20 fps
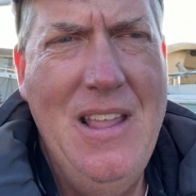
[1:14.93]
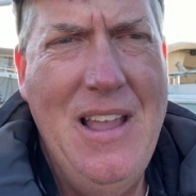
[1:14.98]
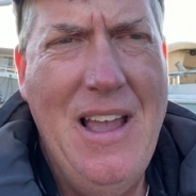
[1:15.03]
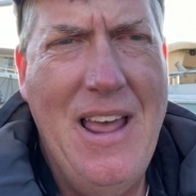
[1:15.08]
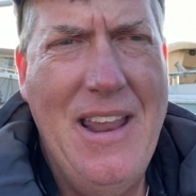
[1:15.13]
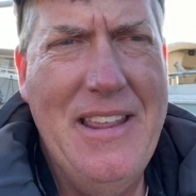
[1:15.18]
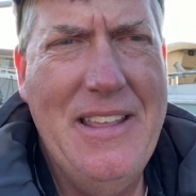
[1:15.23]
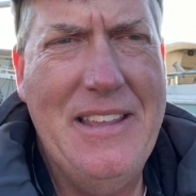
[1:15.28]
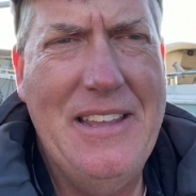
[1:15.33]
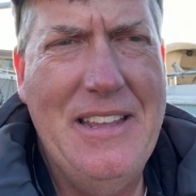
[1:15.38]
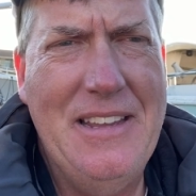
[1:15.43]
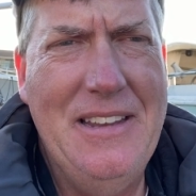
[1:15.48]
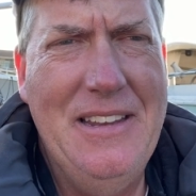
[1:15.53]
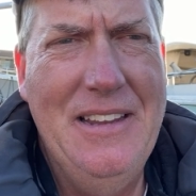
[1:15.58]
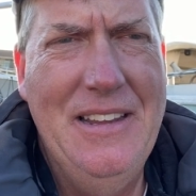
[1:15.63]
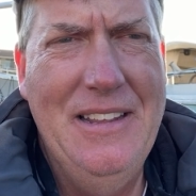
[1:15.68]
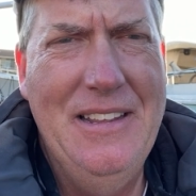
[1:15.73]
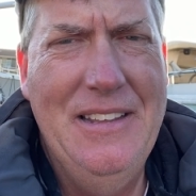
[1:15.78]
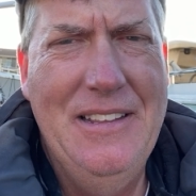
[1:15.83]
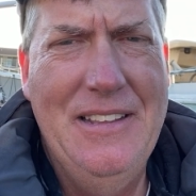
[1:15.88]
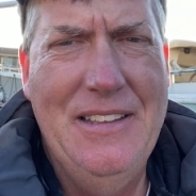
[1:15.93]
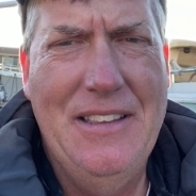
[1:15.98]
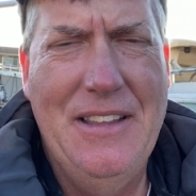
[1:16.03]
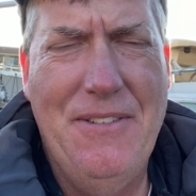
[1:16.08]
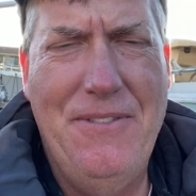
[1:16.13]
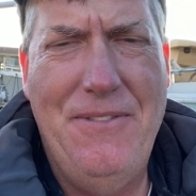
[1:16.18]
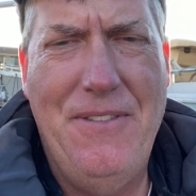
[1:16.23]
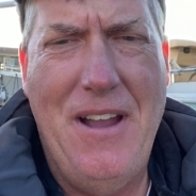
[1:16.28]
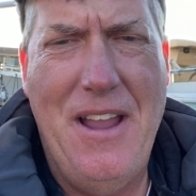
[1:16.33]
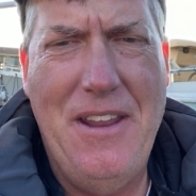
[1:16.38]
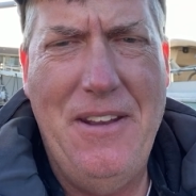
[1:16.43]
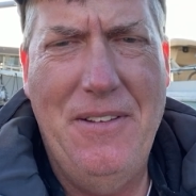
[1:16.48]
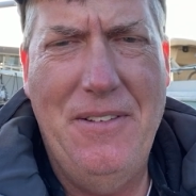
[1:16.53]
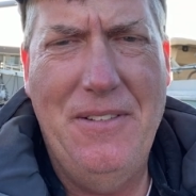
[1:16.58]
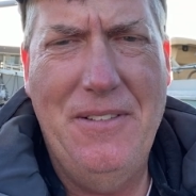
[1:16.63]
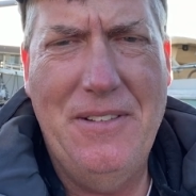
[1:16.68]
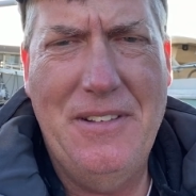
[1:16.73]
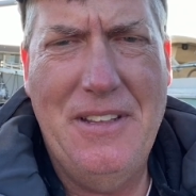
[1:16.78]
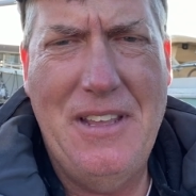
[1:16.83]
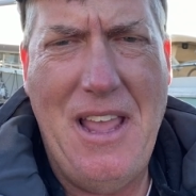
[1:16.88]
I didn't get the
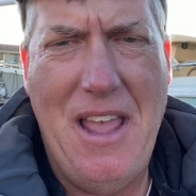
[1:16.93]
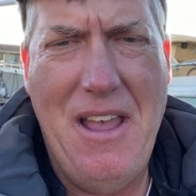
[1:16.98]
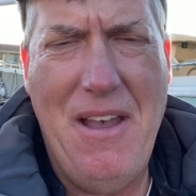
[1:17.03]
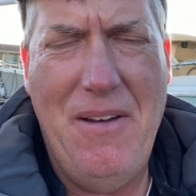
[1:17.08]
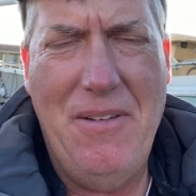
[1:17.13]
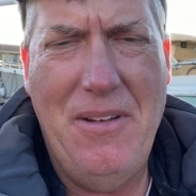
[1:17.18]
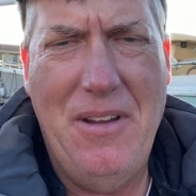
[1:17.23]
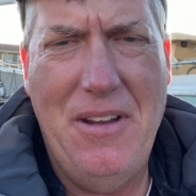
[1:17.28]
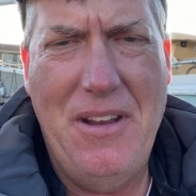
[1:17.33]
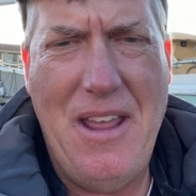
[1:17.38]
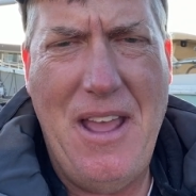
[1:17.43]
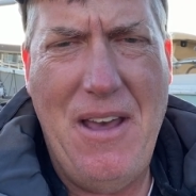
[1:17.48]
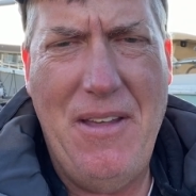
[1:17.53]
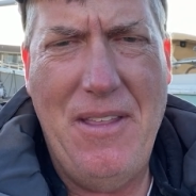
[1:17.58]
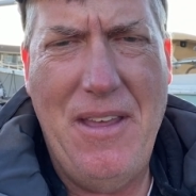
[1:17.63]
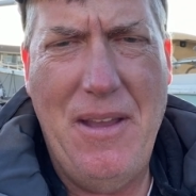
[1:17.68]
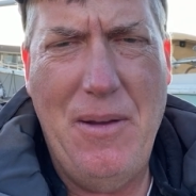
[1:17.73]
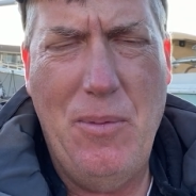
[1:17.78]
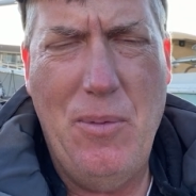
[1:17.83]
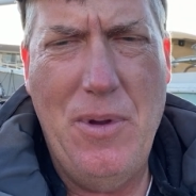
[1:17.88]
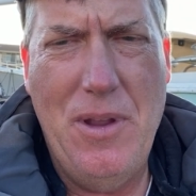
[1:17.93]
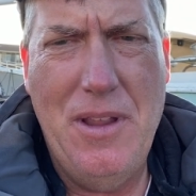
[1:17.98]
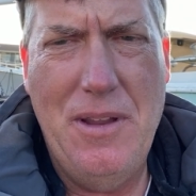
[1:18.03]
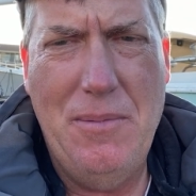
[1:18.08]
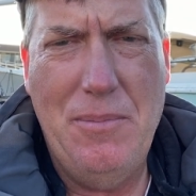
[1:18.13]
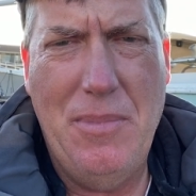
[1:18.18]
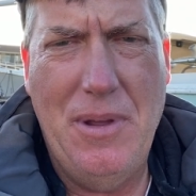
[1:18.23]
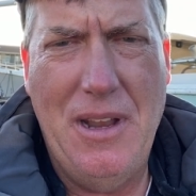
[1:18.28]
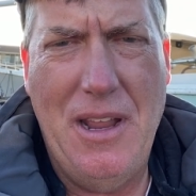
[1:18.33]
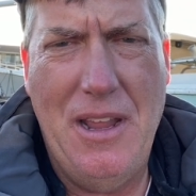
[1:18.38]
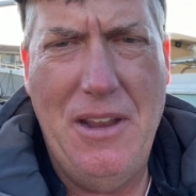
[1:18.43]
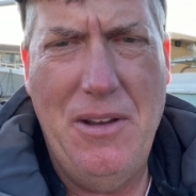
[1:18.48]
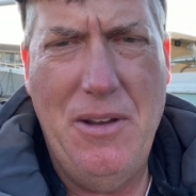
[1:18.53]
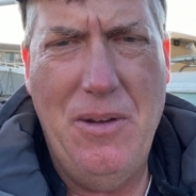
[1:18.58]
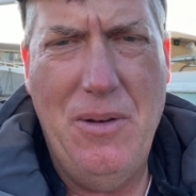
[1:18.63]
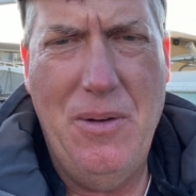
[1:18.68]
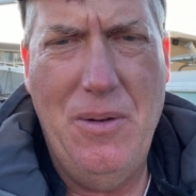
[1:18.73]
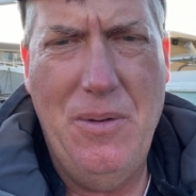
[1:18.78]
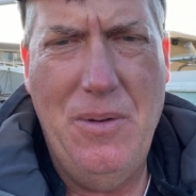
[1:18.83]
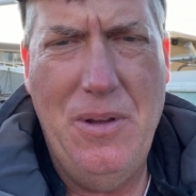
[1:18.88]
final count on how that went, but I
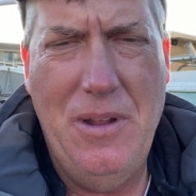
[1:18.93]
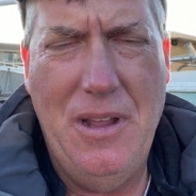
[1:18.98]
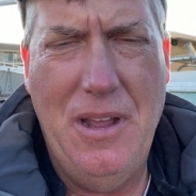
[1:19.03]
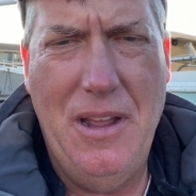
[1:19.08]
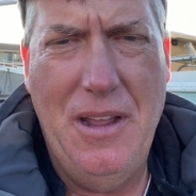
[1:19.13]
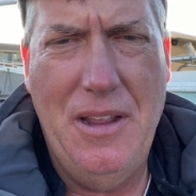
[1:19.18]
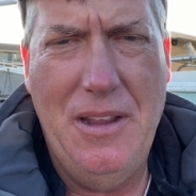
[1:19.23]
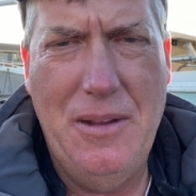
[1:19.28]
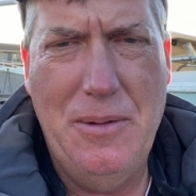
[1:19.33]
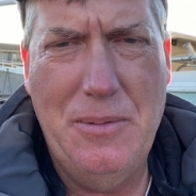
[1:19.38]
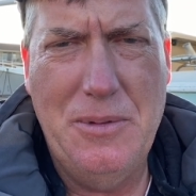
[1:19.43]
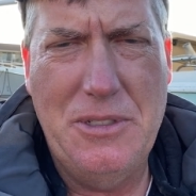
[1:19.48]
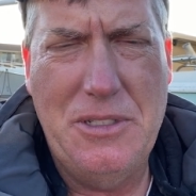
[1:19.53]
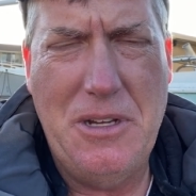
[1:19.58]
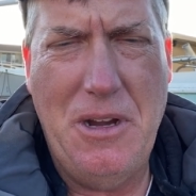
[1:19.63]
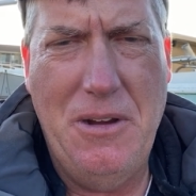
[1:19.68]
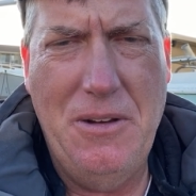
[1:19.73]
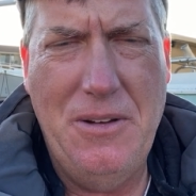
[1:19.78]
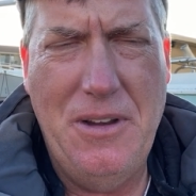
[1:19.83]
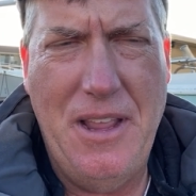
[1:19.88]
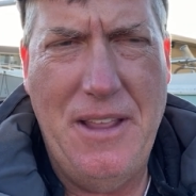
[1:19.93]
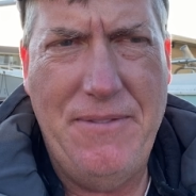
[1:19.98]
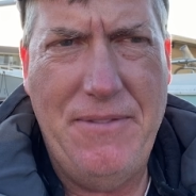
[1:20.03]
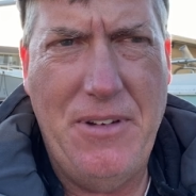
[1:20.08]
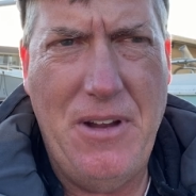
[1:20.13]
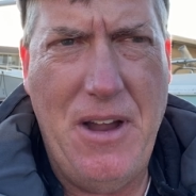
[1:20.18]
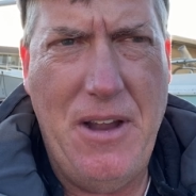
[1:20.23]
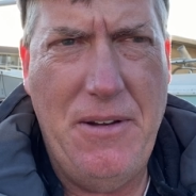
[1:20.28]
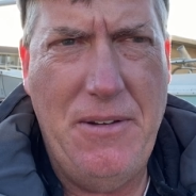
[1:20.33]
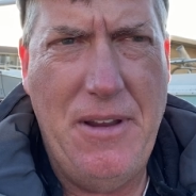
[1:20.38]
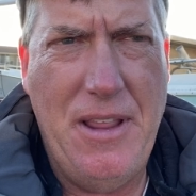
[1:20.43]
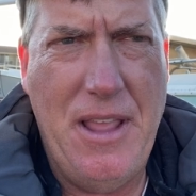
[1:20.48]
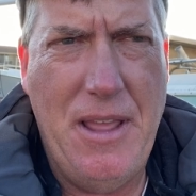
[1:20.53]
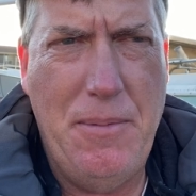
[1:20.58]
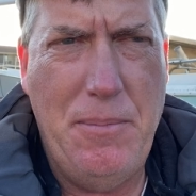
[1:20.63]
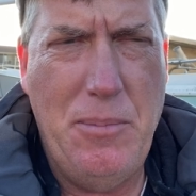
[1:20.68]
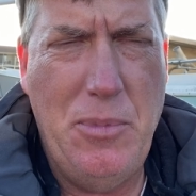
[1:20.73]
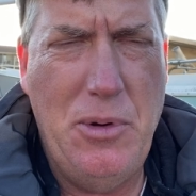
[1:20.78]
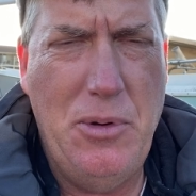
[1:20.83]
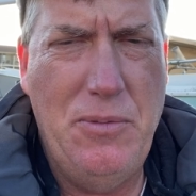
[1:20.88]
know it was starting after I already
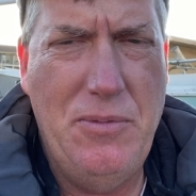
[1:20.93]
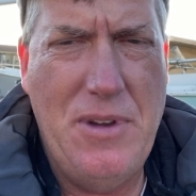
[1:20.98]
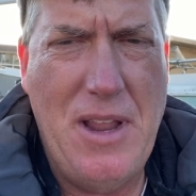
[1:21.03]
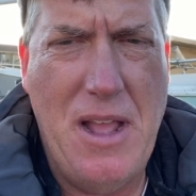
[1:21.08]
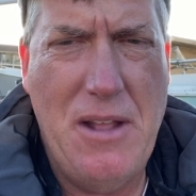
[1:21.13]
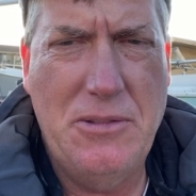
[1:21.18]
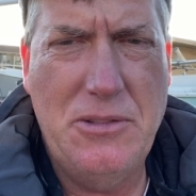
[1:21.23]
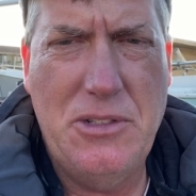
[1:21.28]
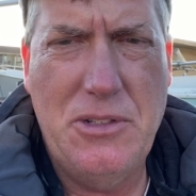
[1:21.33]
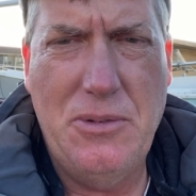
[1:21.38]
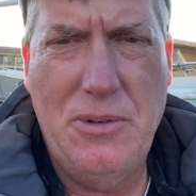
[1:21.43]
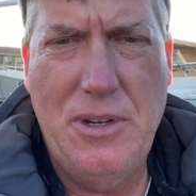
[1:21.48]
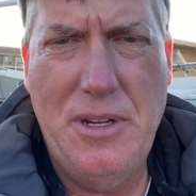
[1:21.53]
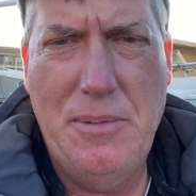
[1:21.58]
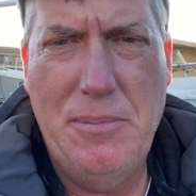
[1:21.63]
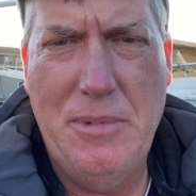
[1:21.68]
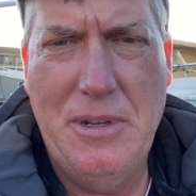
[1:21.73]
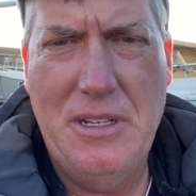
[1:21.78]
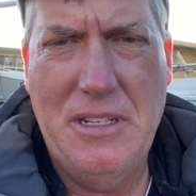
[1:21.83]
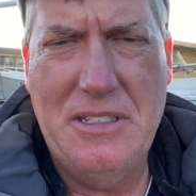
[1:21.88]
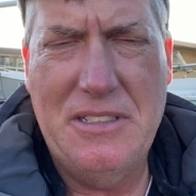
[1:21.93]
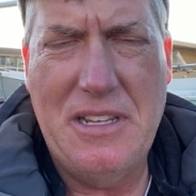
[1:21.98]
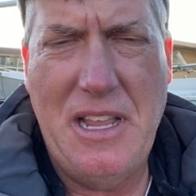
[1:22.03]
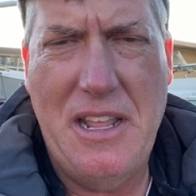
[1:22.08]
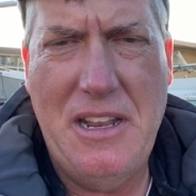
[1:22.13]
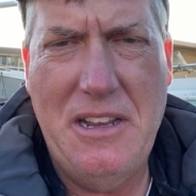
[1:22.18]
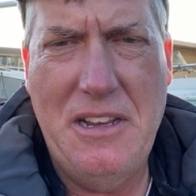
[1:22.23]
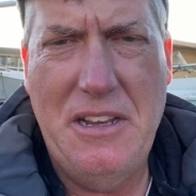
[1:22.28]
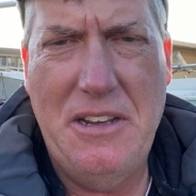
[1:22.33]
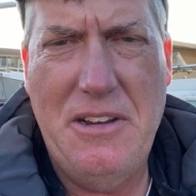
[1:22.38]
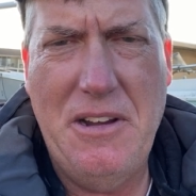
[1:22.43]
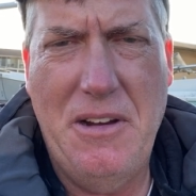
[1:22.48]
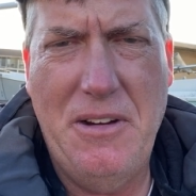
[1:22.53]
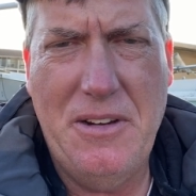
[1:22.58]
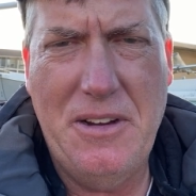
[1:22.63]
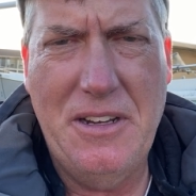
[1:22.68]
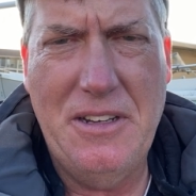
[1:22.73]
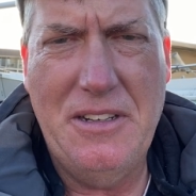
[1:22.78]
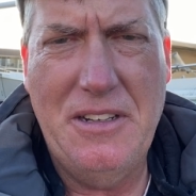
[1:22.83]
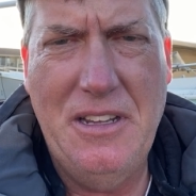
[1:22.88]
had moved downstream and decided to
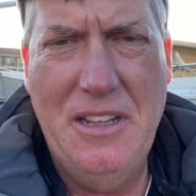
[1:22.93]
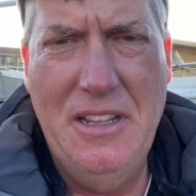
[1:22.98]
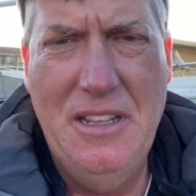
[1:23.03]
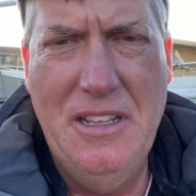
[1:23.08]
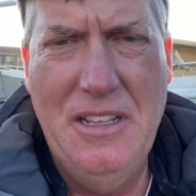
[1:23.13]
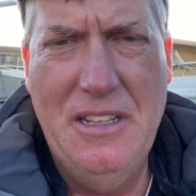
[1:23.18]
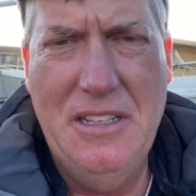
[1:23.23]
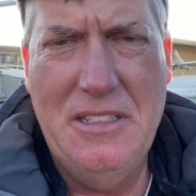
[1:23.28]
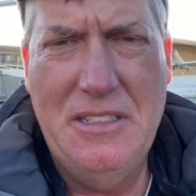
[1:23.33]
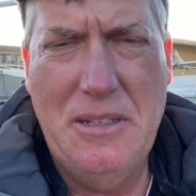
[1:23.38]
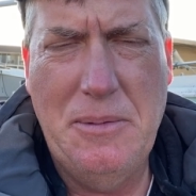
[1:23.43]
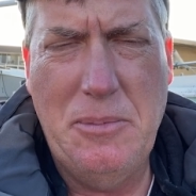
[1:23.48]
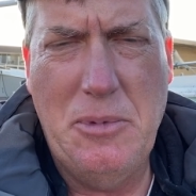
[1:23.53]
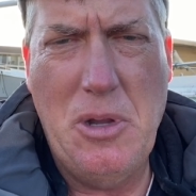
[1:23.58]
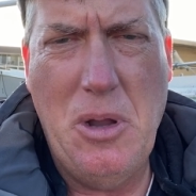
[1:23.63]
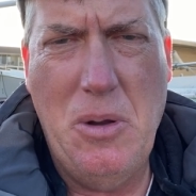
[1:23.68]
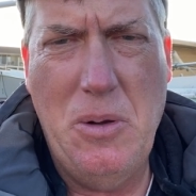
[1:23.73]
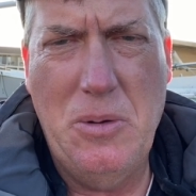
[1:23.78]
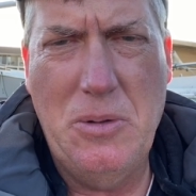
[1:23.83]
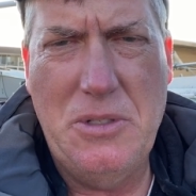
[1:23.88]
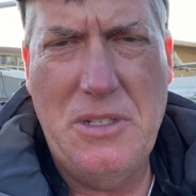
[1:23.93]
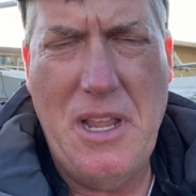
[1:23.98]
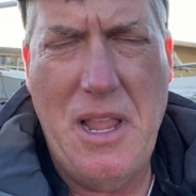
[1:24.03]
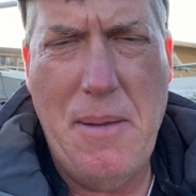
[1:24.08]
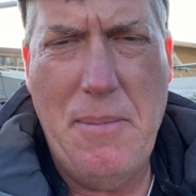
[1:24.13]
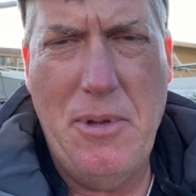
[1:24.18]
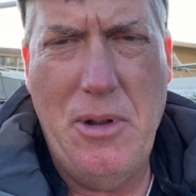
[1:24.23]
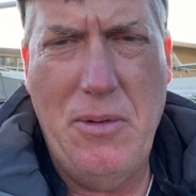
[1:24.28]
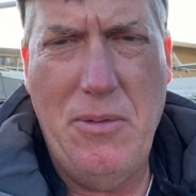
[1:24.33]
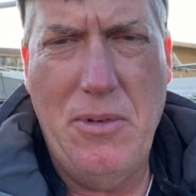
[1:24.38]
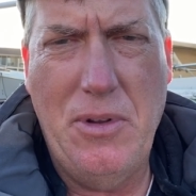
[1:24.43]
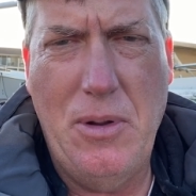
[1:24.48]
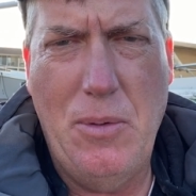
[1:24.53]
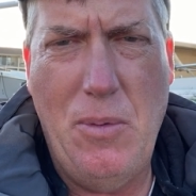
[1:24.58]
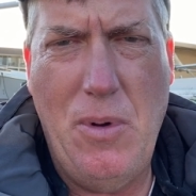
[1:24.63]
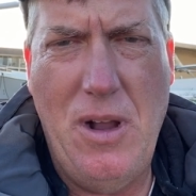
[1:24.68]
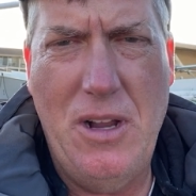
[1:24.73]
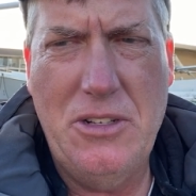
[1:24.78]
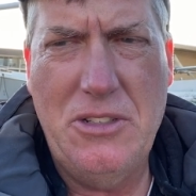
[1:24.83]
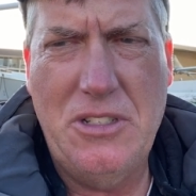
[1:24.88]
target some coho salmon over on the
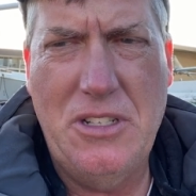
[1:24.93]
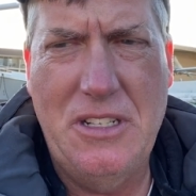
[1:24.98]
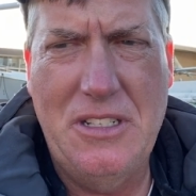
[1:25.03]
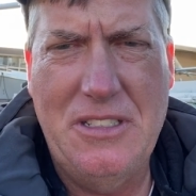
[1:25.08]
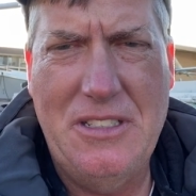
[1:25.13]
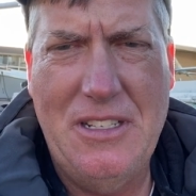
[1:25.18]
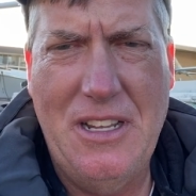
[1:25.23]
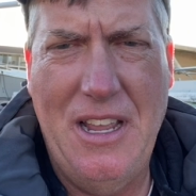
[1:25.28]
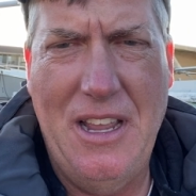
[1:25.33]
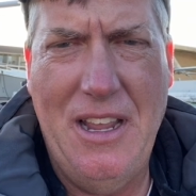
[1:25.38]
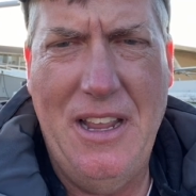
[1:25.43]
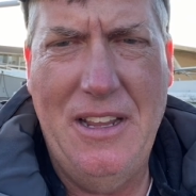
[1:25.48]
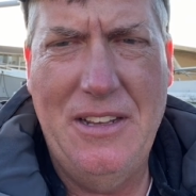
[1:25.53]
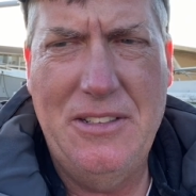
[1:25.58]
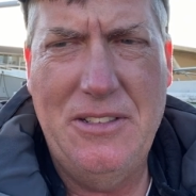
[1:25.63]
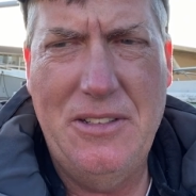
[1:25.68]
Washington side.